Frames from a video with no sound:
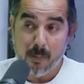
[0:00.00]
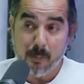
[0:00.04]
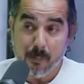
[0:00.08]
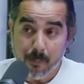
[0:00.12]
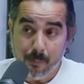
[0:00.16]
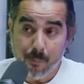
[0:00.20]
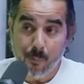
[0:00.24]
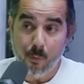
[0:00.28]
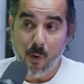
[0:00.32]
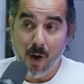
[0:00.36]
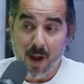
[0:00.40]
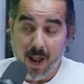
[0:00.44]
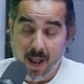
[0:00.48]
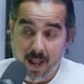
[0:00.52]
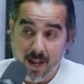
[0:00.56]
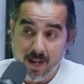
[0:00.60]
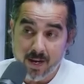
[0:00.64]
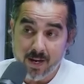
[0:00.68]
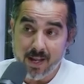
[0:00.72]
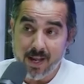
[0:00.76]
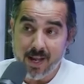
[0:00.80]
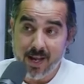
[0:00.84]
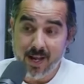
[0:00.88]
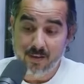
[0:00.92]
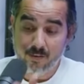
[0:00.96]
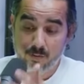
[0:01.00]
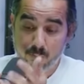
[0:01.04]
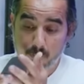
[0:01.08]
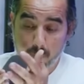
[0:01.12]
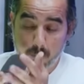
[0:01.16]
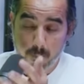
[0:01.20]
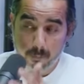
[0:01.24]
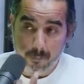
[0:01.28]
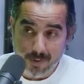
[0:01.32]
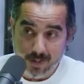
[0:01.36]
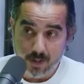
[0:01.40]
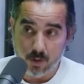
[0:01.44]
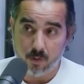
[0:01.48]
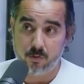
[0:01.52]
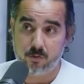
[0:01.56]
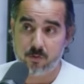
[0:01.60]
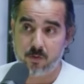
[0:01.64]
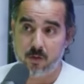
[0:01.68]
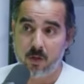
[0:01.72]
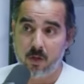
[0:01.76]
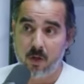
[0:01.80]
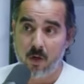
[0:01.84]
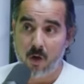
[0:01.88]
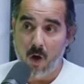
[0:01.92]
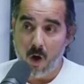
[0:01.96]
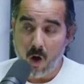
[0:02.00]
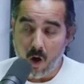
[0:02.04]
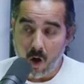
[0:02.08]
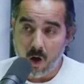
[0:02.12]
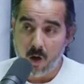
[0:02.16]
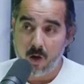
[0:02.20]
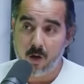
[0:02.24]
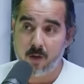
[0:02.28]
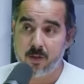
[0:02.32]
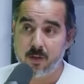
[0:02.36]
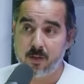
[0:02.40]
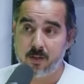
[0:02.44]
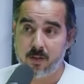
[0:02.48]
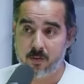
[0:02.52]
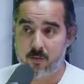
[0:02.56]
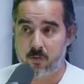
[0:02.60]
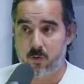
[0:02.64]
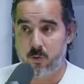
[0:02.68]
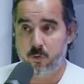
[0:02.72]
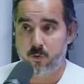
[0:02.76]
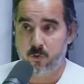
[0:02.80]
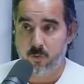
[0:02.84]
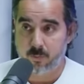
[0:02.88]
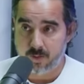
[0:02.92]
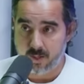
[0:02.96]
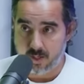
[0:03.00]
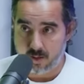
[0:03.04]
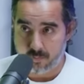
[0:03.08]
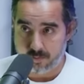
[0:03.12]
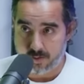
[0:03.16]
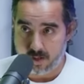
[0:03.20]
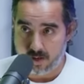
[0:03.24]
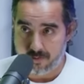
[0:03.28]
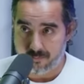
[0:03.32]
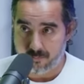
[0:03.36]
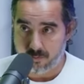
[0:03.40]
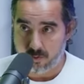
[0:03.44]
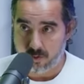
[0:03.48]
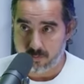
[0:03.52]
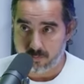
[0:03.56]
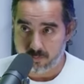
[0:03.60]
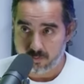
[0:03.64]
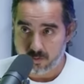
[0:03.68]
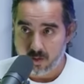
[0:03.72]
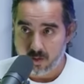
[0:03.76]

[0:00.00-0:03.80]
That brand is built on the social media platform.